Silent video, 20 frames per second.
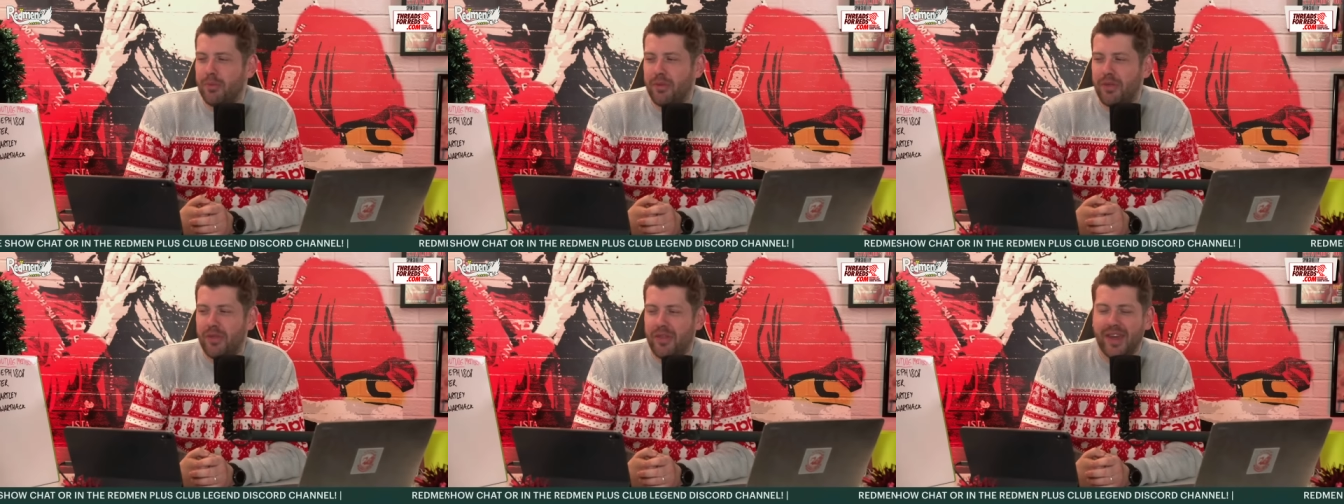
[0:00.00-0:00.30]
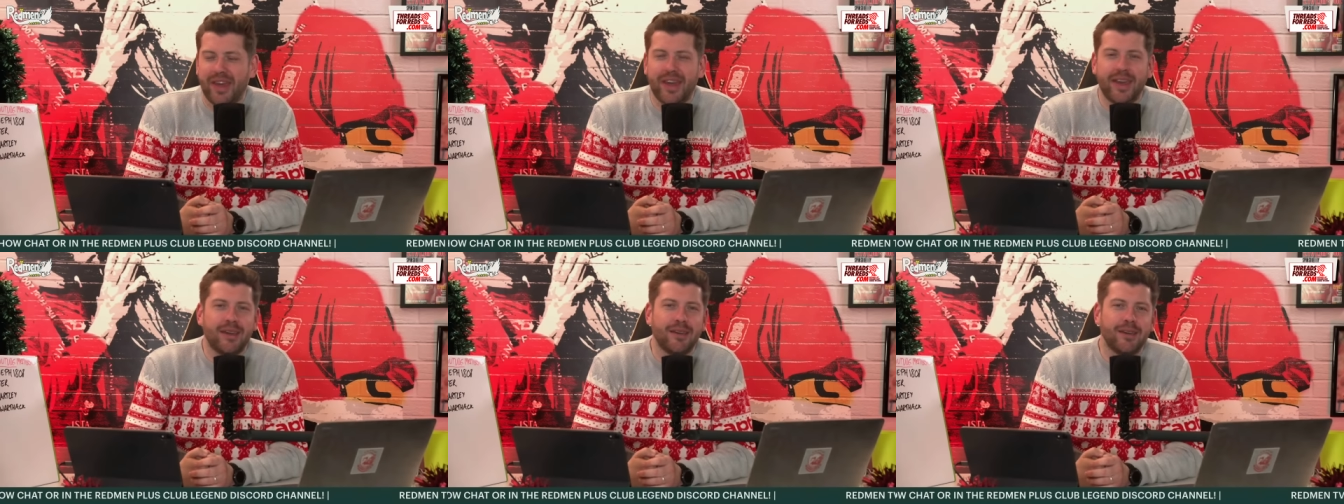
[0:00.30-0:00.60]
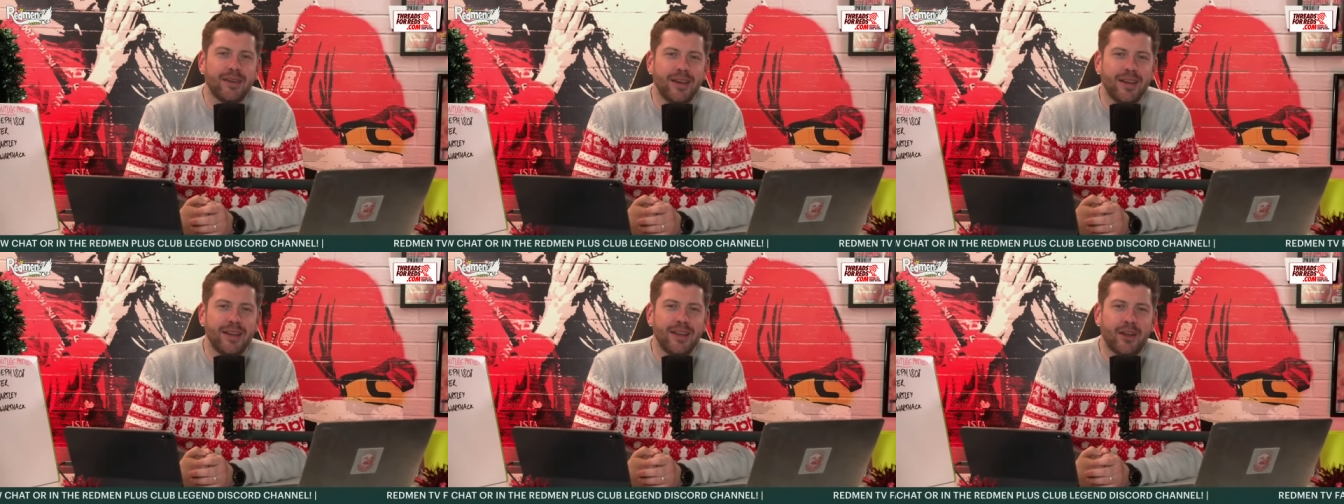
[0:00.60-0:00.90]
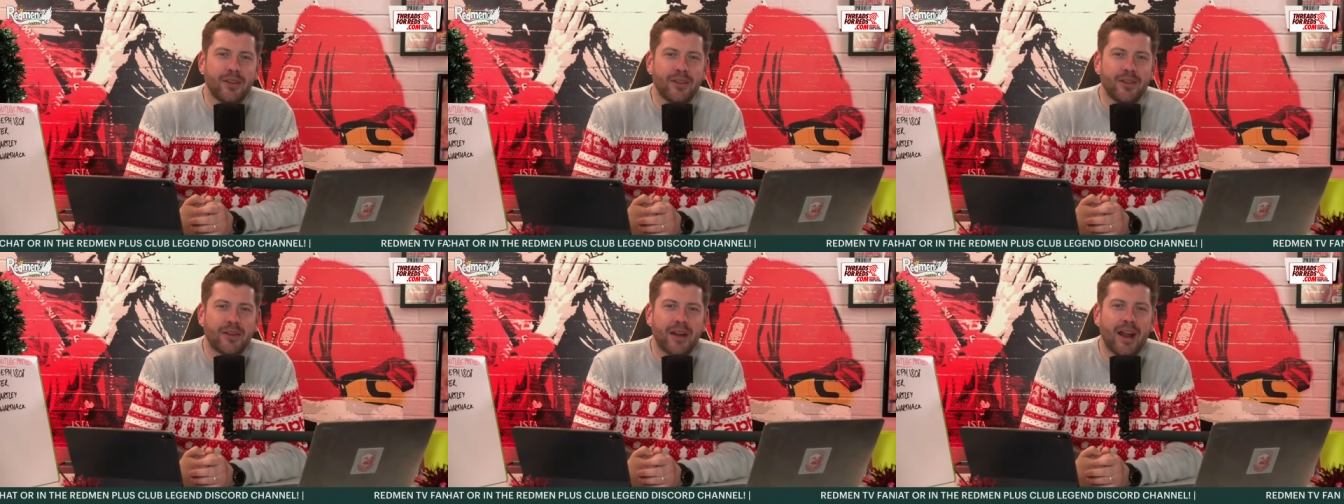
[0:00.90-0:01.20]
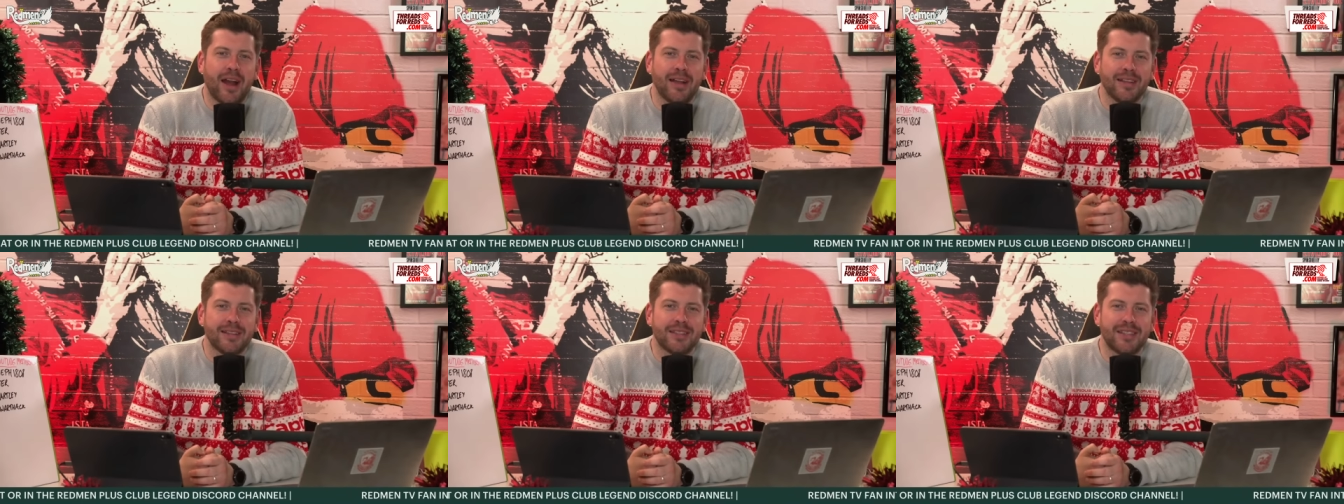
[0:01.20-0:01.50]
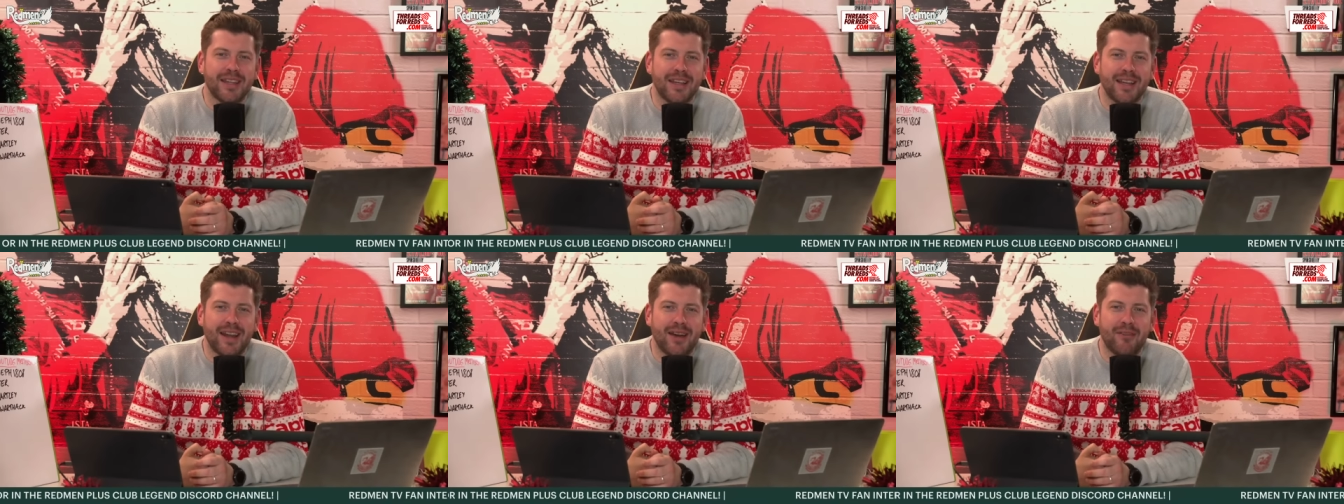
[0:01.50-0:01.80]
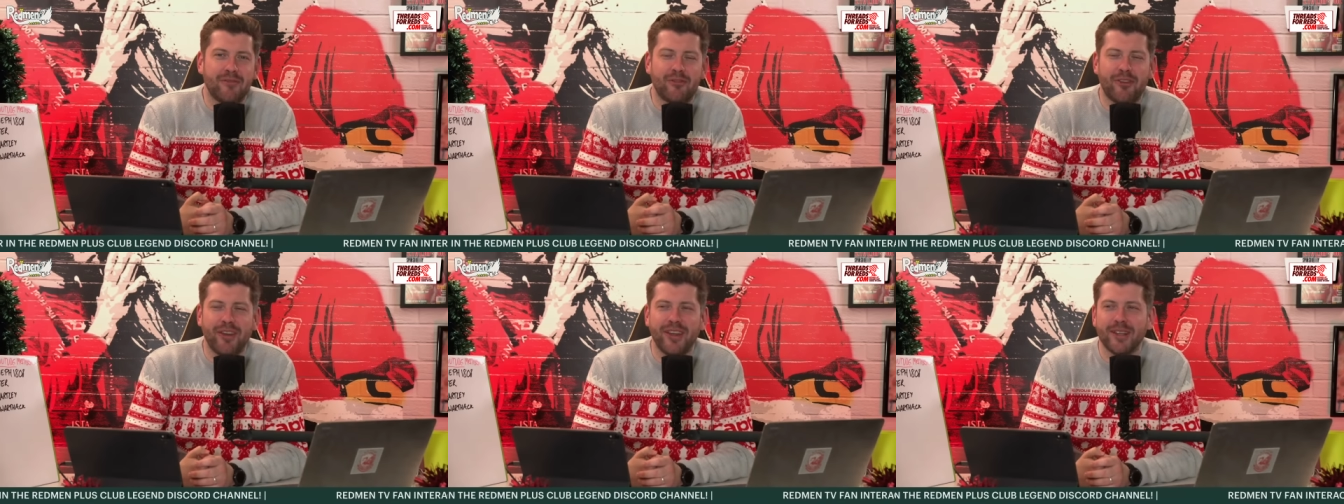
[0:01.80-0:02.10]
thick on the ground at
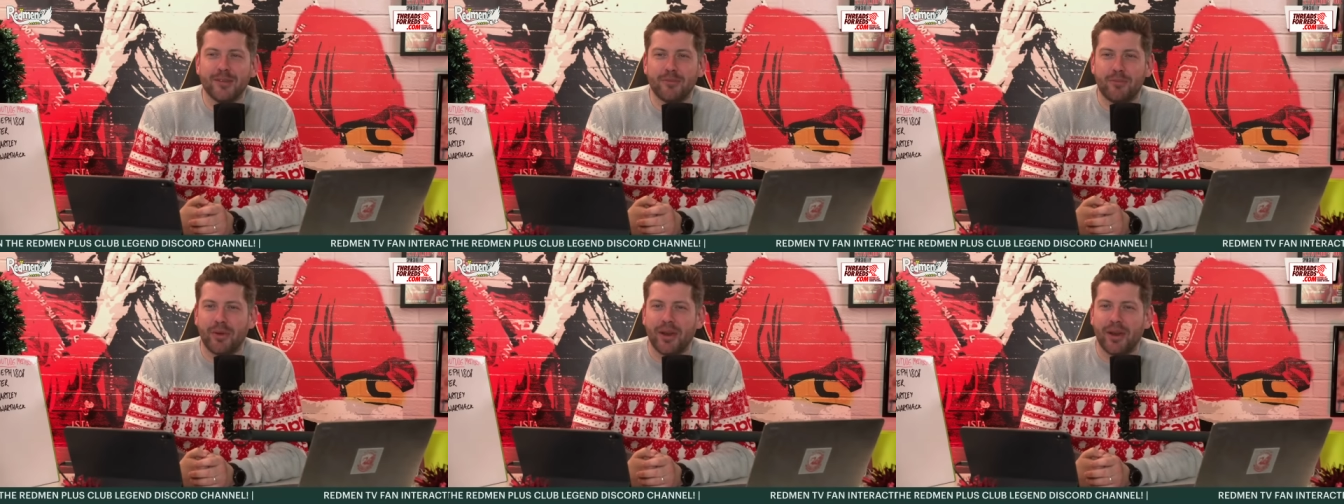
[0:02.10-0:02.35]
Anfield.